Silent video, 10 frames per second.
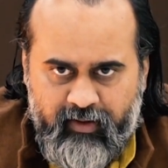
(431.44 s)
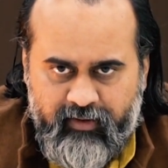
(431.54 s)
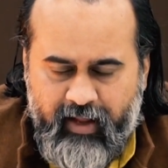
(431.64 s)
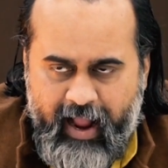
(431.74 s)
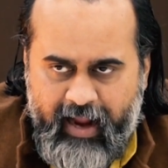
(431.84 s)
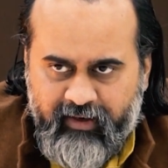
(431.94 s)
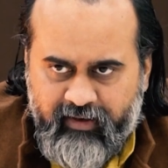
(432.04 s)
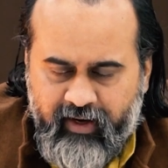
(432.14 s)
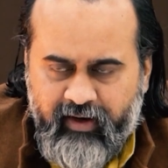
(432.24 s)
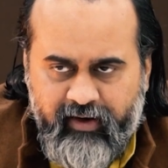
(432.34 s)
The
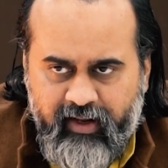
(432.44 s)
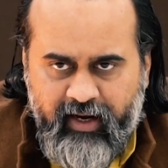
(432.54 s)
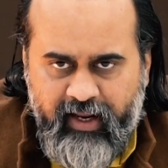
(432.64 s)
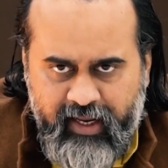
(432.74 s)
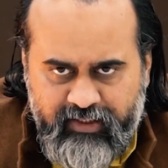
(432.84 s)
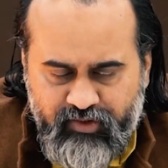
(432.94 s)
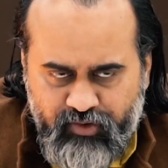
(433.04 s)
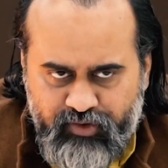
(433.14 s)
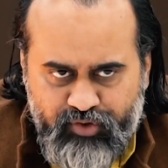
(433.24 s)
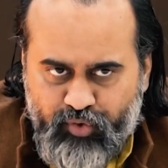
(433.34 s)
actor really has
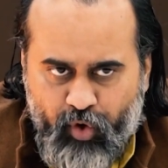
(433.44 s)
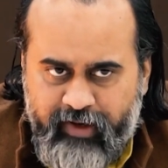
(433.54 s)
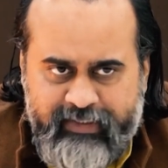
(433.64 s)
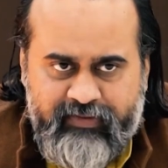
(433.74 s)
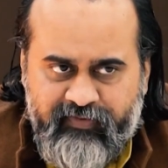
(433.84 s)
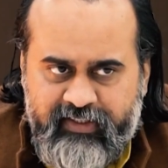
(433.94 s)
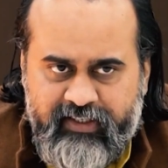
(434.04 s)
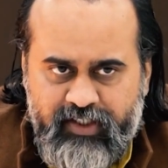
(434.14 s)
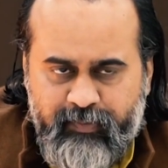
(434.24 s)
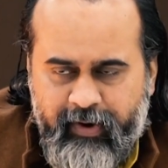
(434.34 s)
no choice with
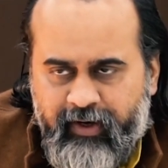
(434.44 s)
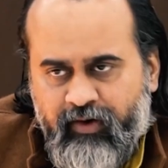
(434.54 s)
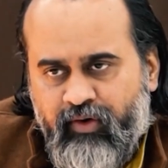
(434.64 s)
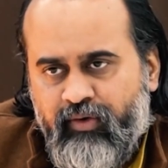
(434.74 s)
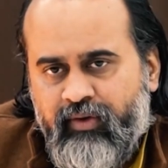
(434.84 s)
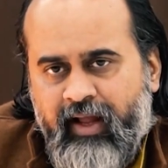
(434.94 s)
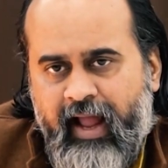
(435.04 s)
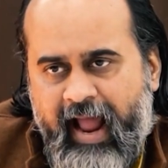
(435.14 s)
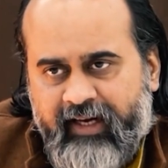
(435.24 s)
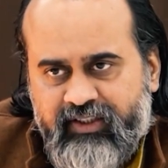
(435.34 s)
respect to the
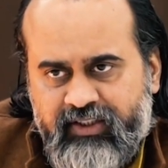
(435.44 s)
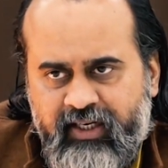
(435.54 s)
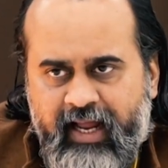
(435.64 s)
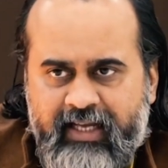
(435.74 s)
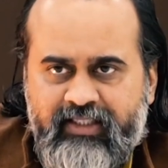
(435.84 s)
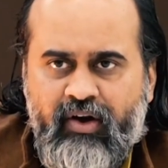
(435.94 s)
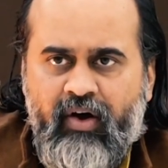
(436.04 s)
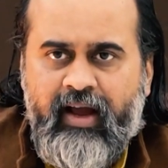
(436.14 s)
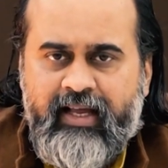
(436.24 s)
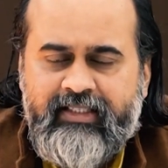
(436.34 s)
action as
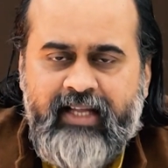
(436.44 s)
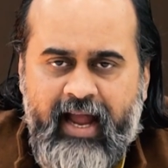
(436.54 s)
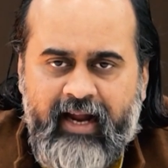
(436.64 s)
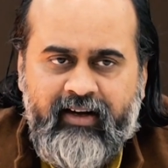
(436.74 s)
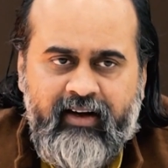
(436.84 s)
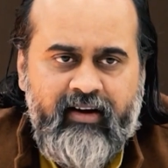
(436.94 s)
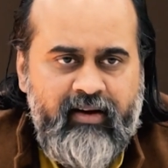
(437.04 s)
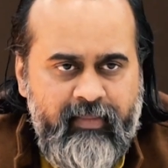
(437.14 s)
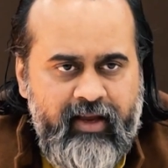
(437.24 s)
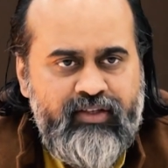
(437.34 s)
long as the actor
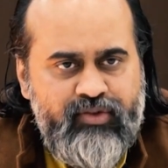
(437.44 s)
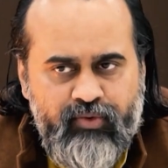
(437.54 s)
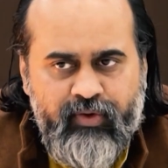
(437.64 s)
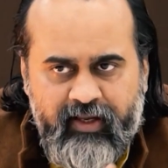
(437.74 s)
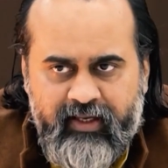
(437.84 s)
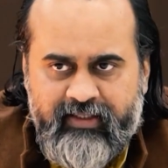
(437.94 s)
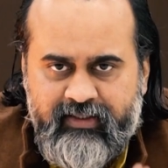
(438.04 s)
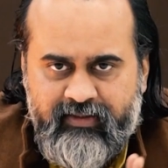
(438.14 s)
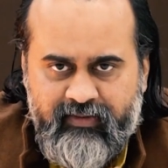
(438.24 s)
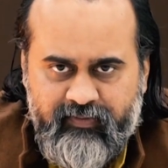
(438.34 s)
remains who he
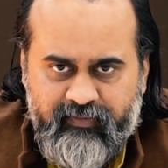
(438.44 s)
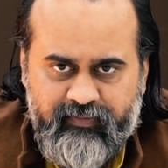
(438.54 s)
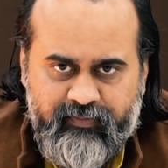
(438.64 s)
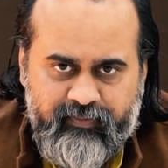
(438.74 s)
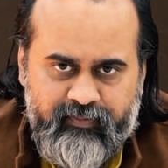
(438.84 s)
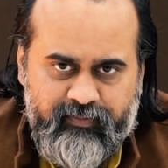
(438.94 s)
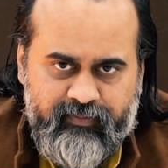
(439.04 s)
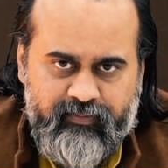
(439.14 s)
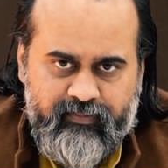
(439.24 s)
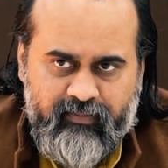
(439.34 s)
is.
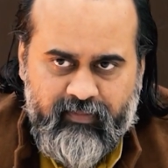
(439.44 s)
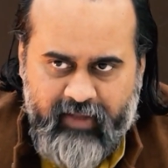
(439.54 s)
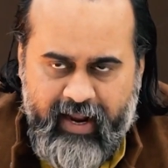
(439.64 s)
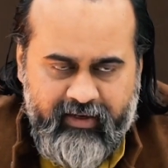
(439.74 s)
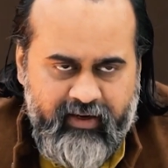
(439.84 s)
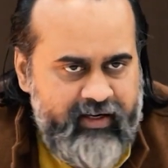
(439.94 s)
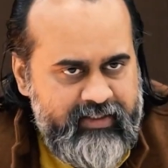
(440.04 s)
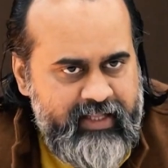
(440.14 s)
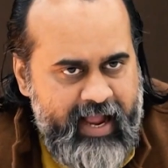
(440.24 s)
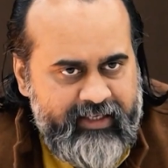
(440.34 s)
The actor
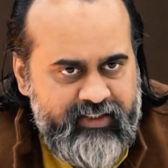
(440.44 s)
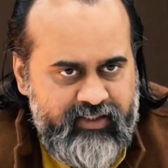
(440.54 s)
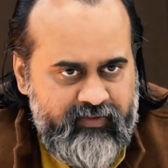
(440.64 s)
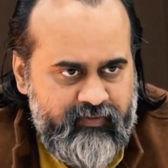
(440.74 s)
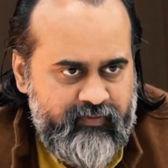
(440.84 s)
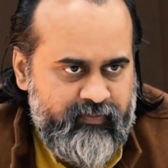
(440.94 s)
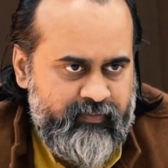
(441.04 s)
is the action.